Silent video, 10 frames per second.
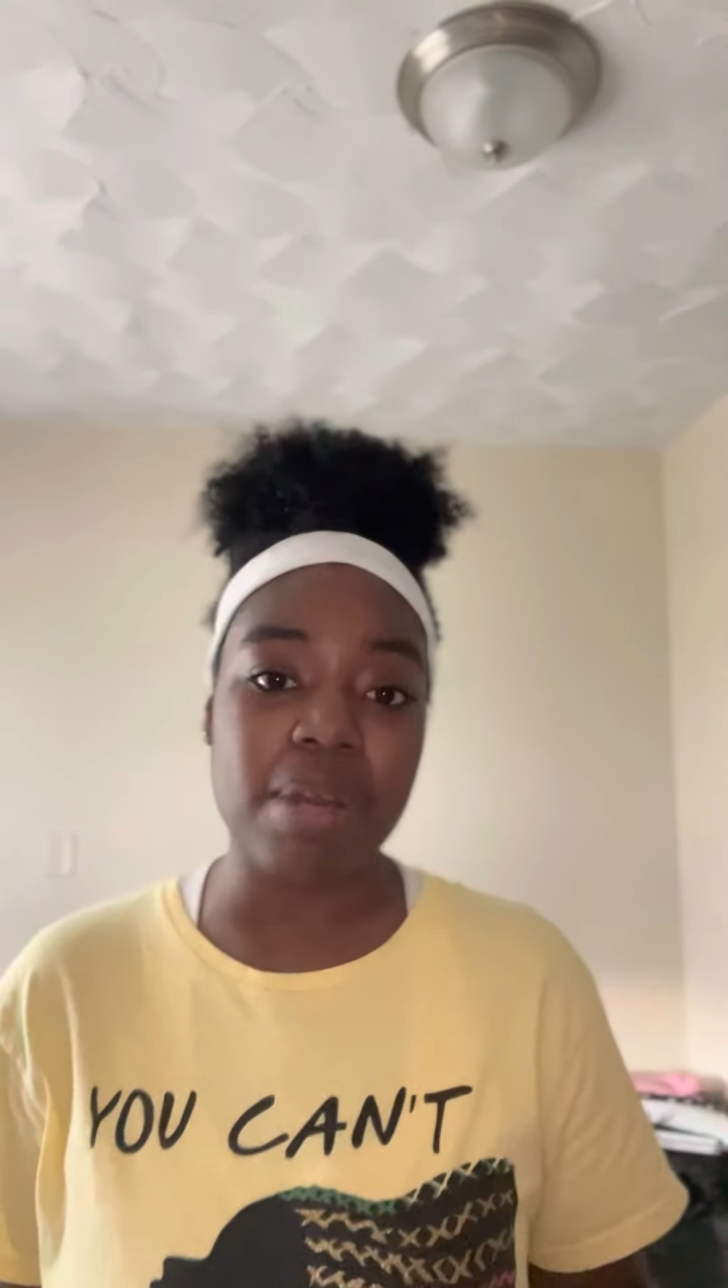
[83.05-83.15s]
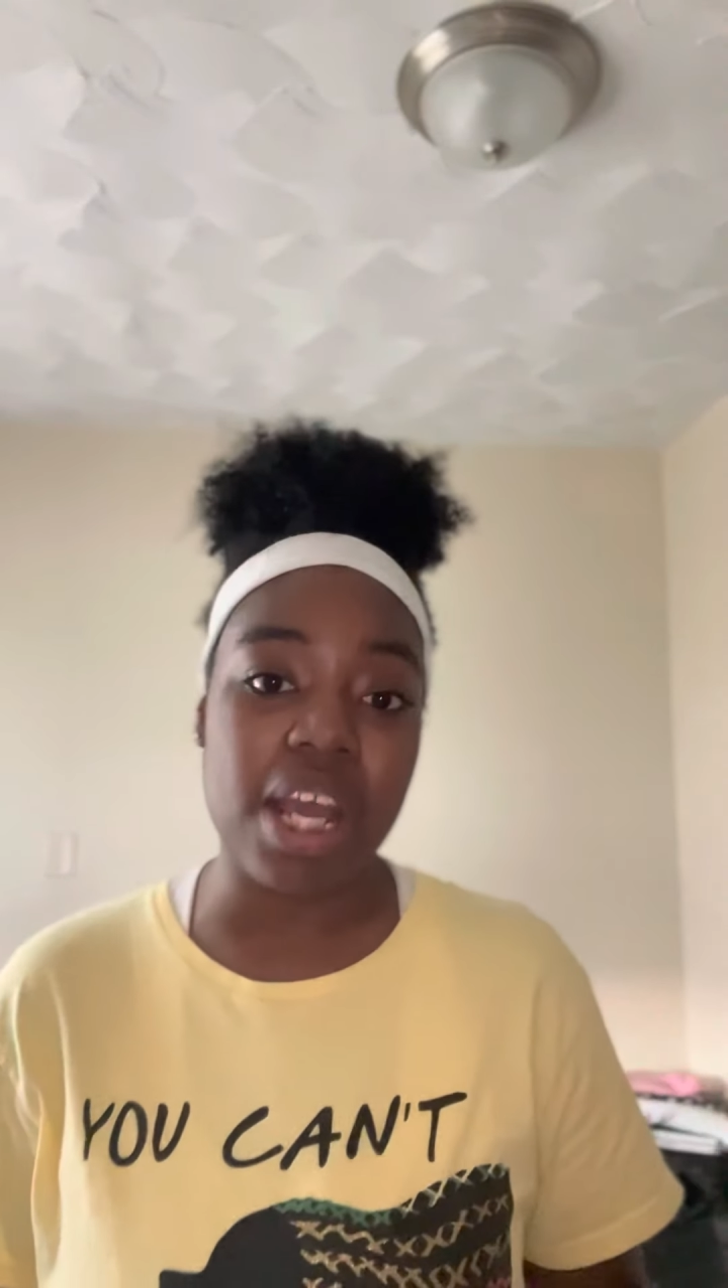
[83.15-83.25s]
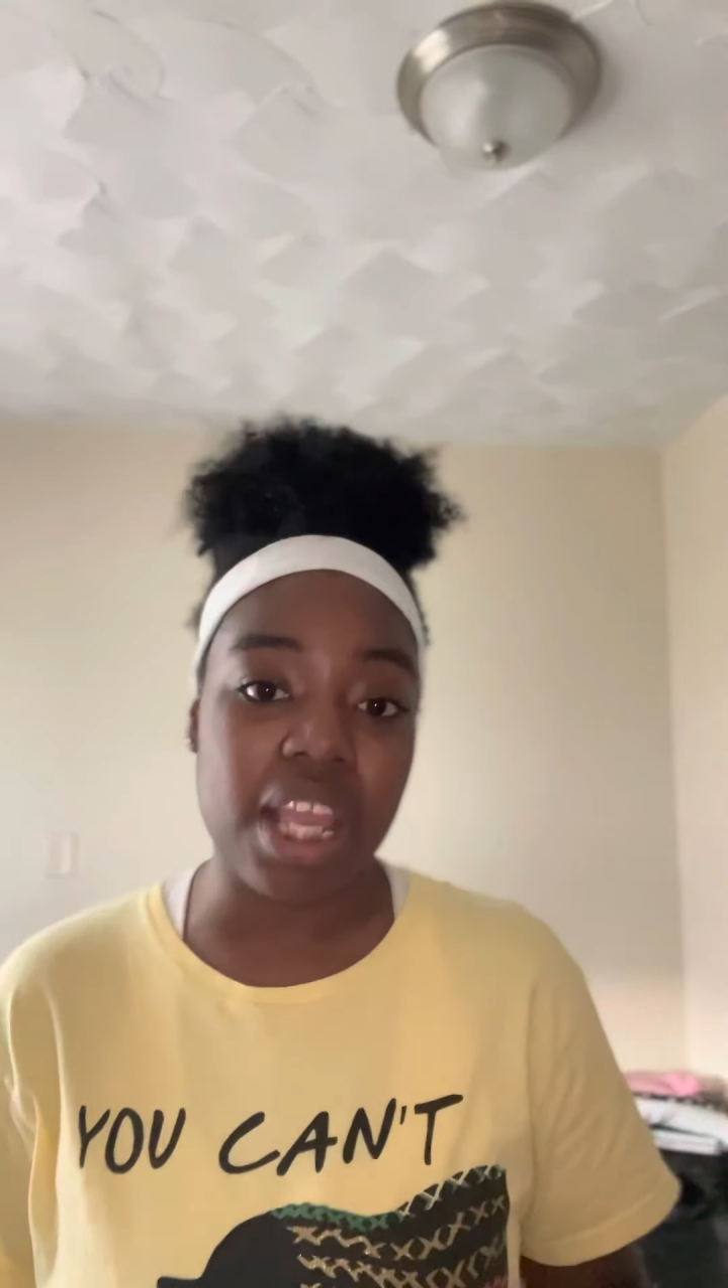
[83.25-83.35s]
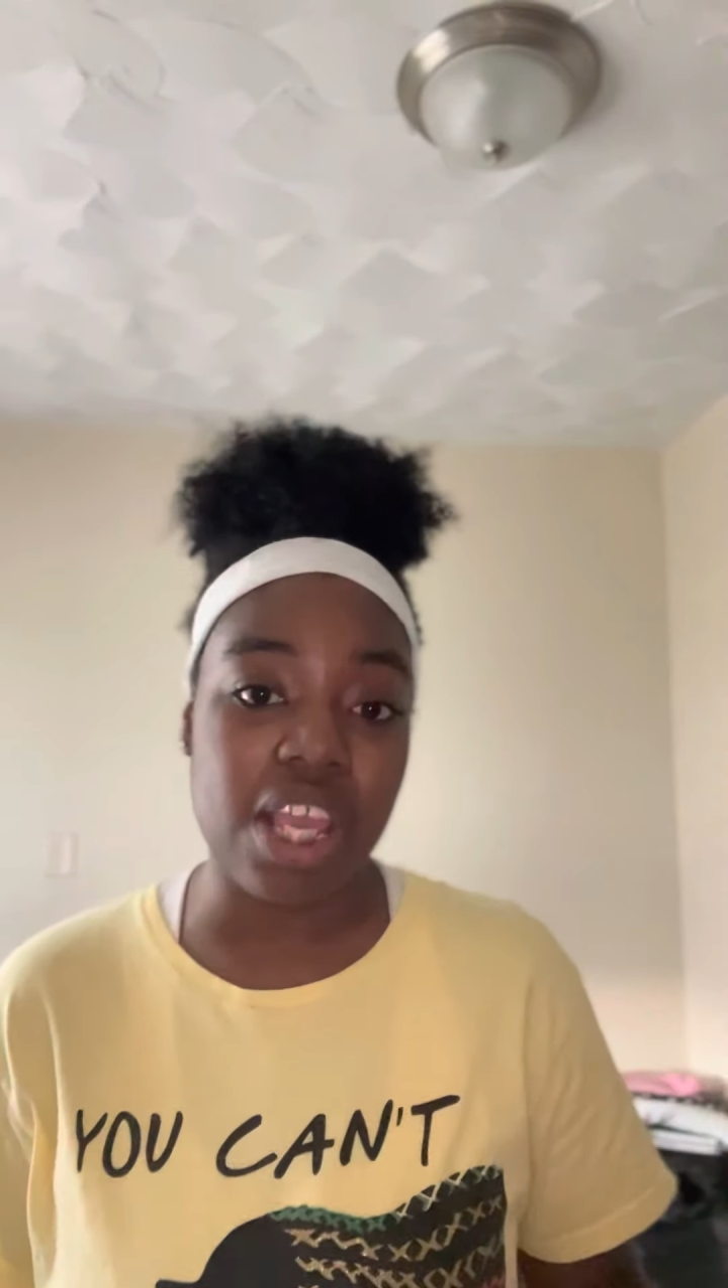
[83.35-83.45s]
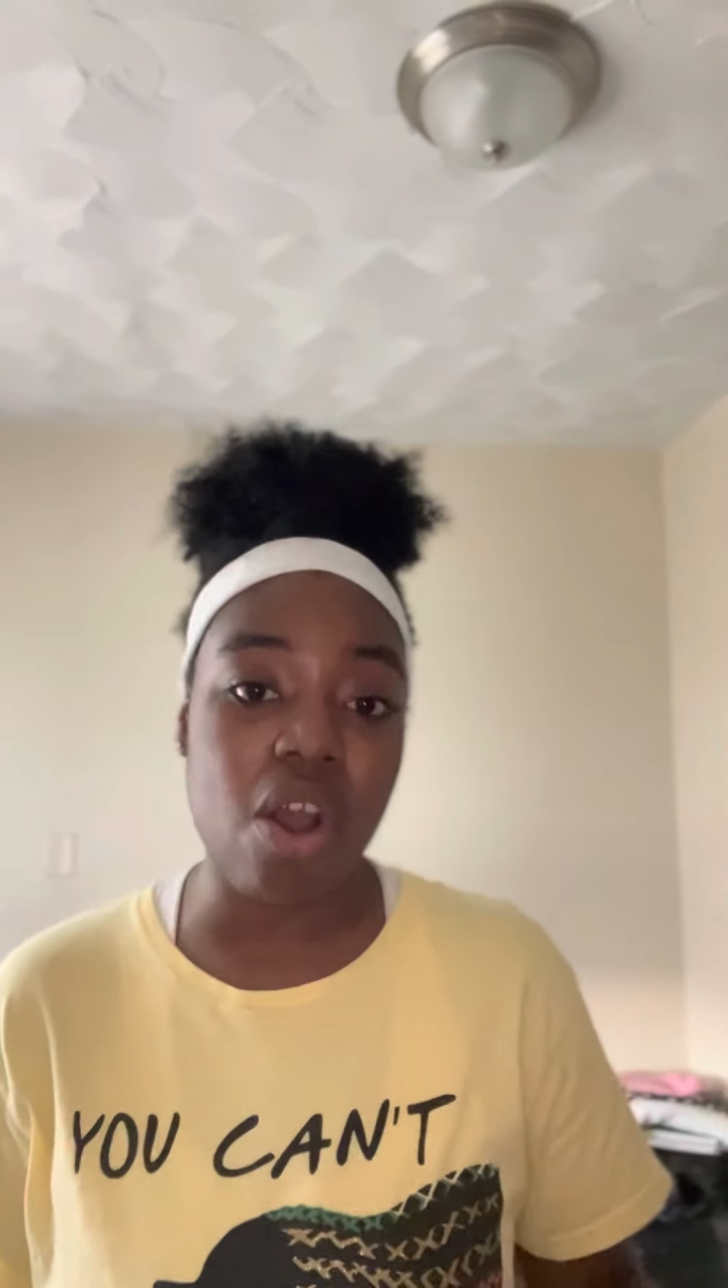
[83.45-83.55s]

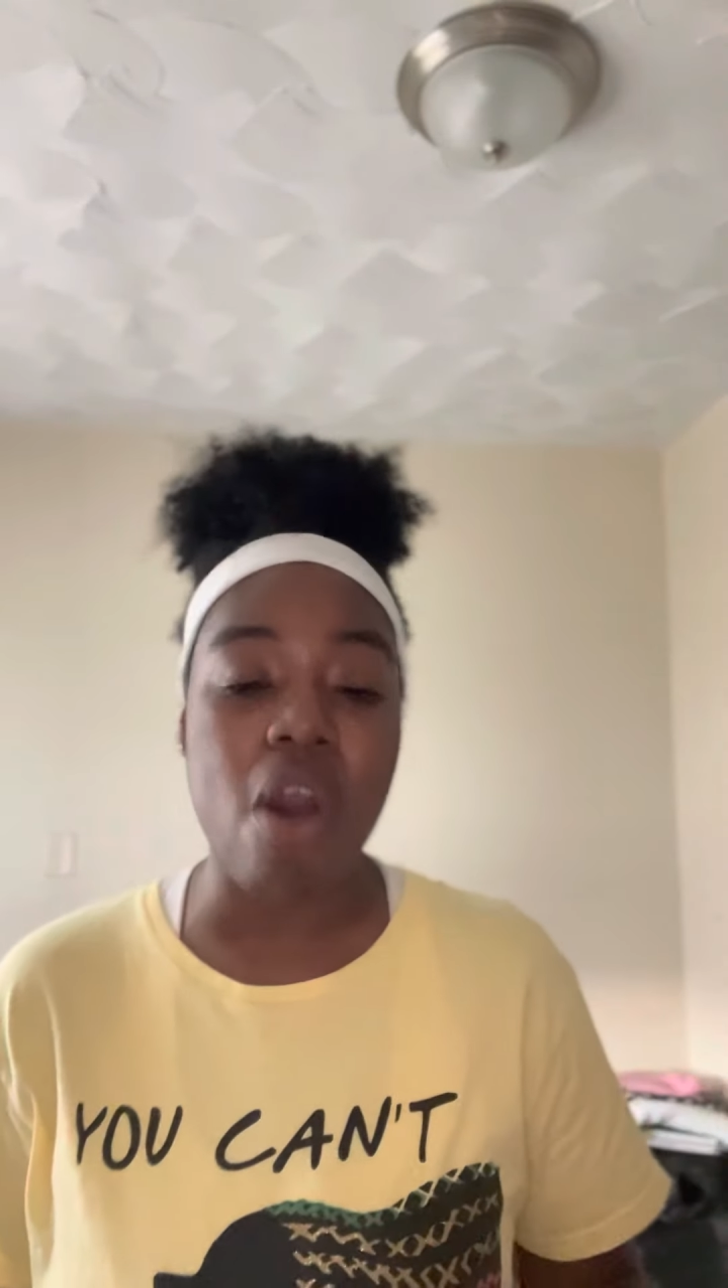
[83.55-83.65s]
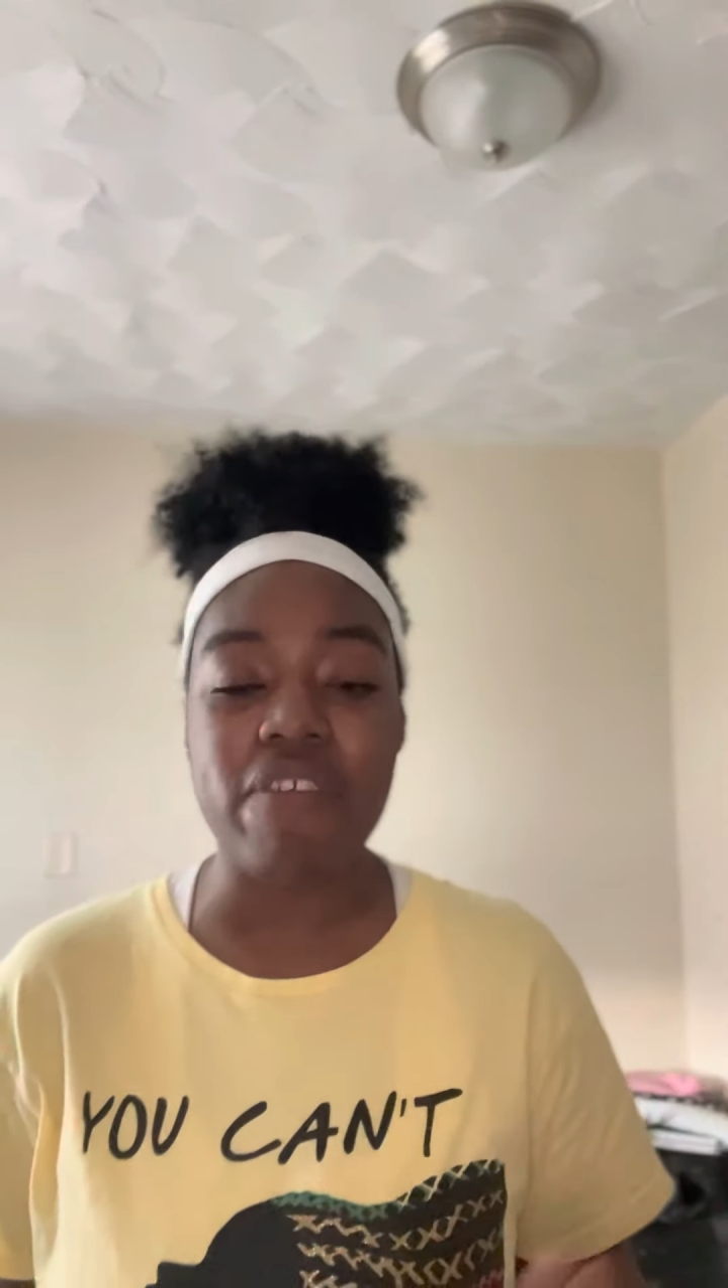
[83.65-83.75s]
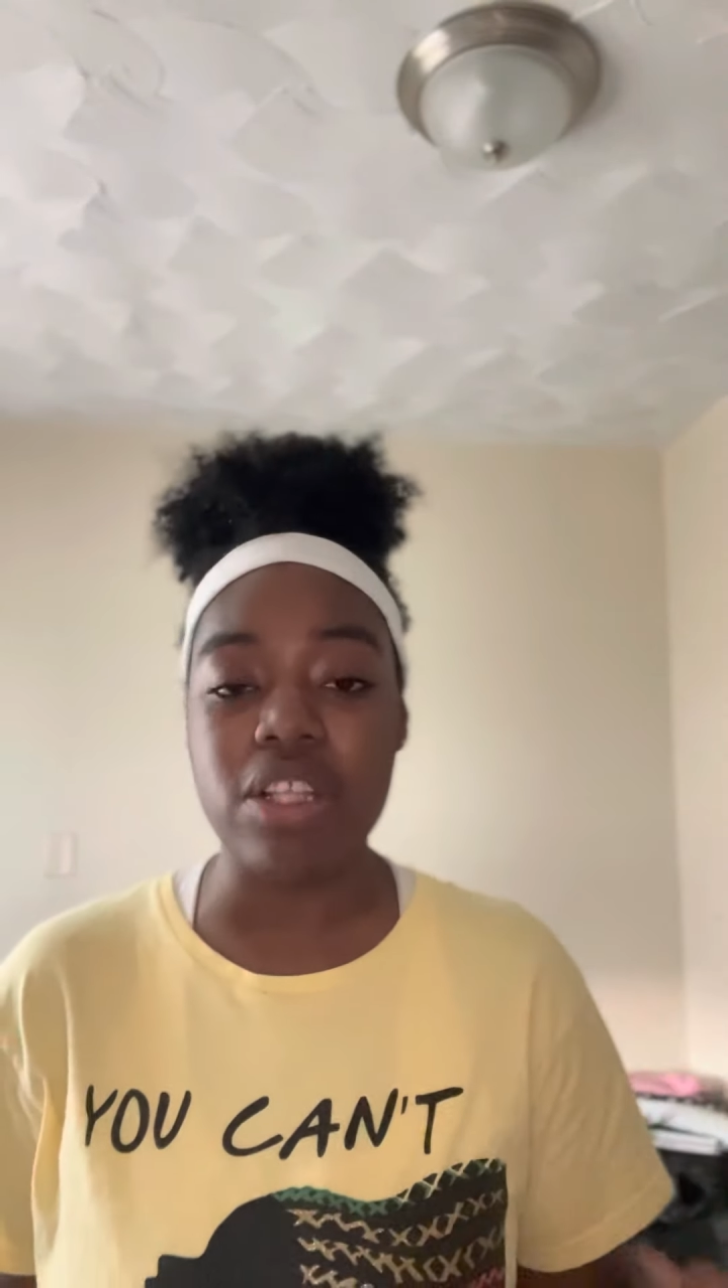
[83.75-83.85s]
cutting it off.